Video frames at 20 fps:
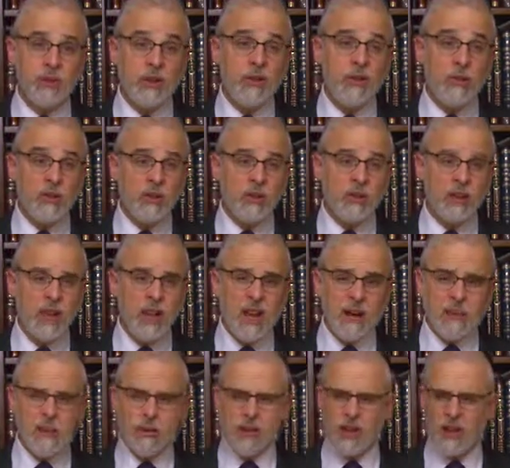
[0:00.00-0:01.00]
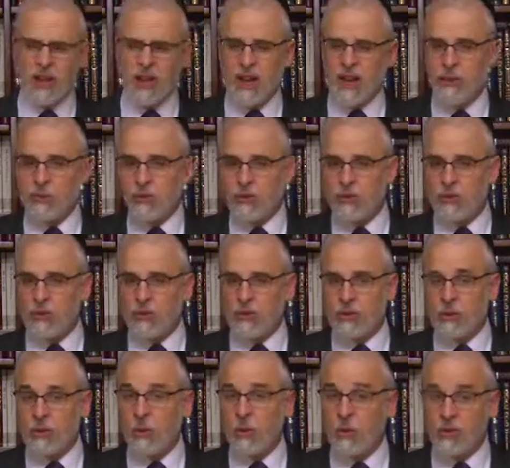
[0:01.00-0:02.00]
there in Yerushalayim. Yerushalayim was
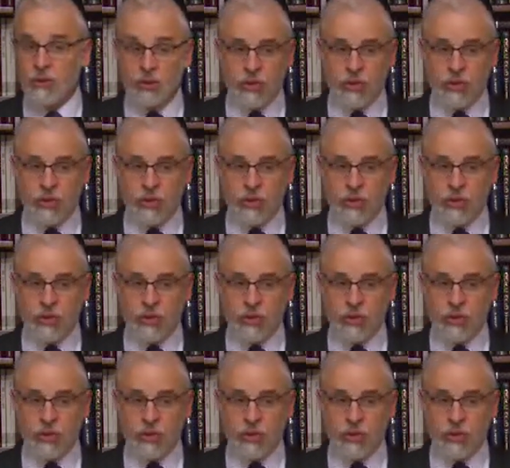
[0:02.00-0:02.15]
the old